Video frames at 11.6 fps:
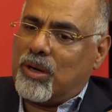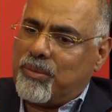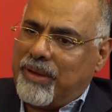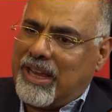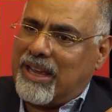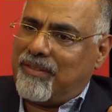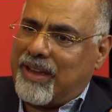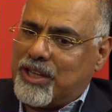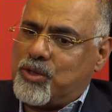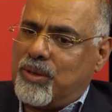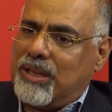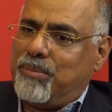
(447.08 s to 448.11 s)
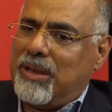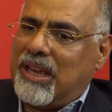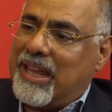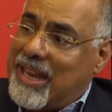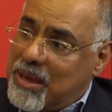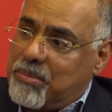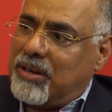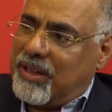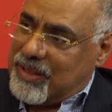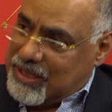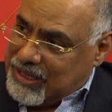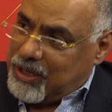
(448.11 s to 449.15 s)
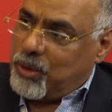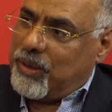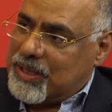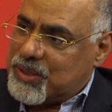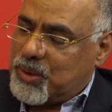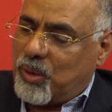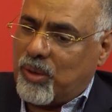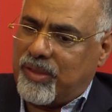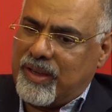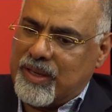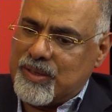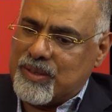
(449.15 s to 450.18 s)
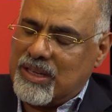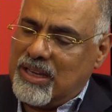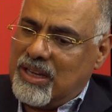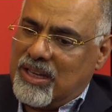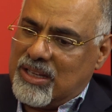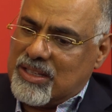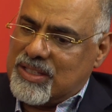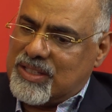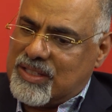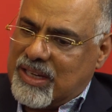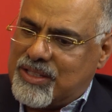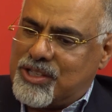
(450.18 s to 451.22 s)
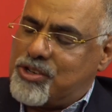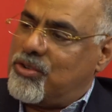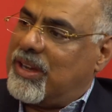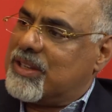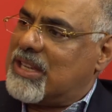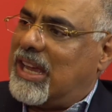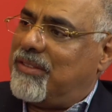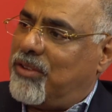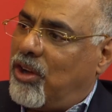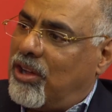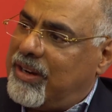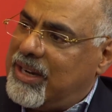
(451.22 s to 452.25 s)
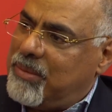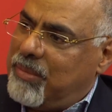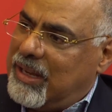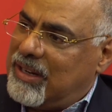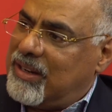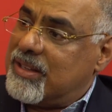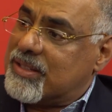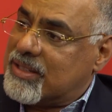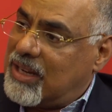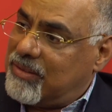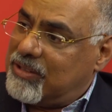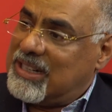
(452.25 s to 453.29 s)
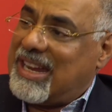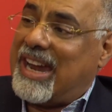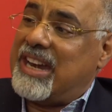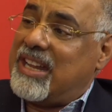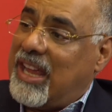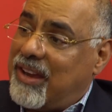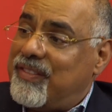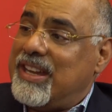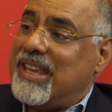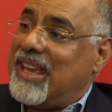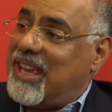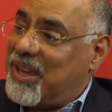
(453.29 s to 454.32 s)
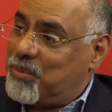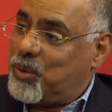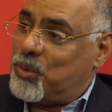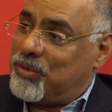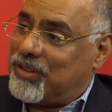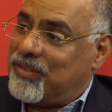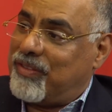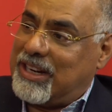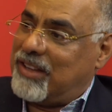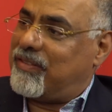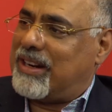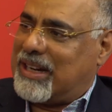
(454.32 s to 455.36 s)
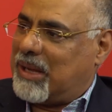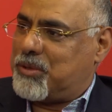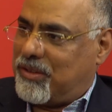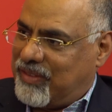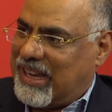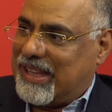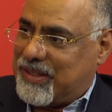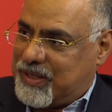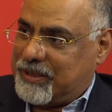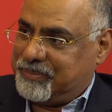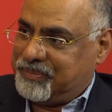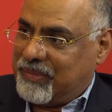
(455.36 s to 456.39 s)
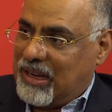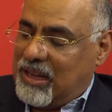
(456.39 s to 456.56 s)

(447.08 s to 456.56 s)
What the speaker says: what we have actually been enabled in doing this whole thing is 6 drugs have already been discovered and FDA approved for different types of cancer.